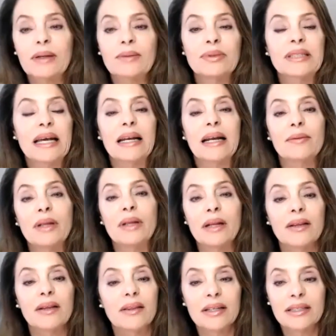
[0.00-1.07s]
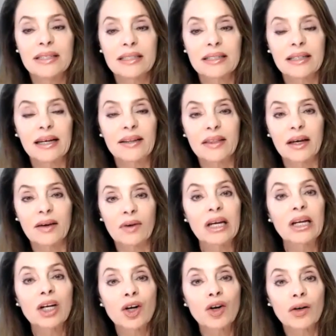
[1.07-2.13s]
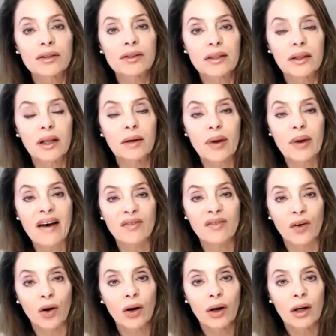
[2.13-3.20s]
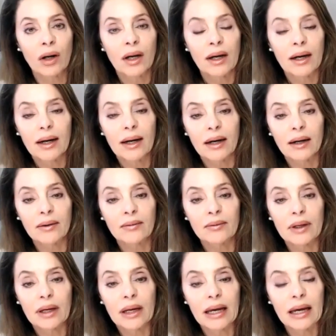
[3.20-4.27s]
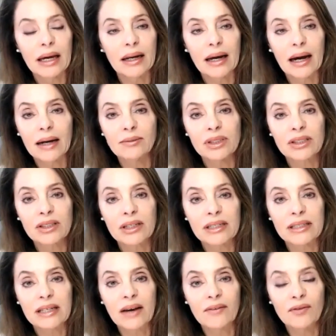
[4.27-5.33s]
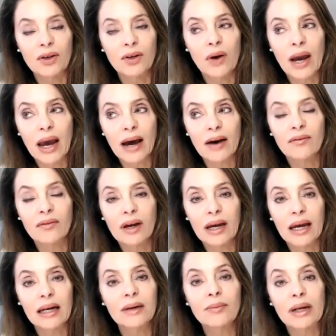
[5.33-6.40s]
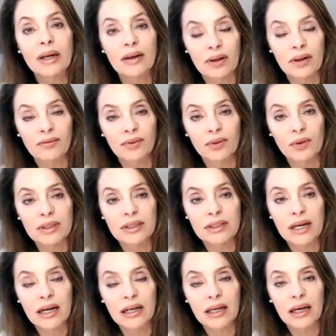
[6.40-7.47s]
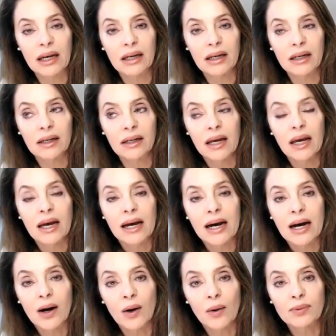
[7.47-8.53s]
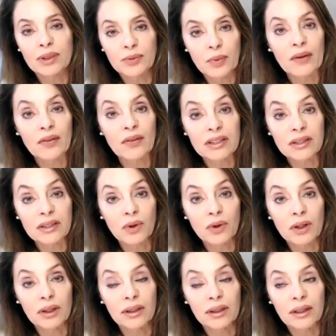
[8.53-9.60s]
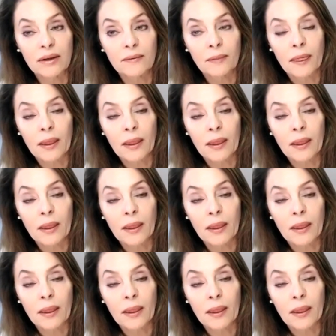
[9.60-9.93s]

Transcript: what I'm saying. I mean, this is like the in-girls club ever. And I'm just going to say, if you have anybody of influence that can help spread this word,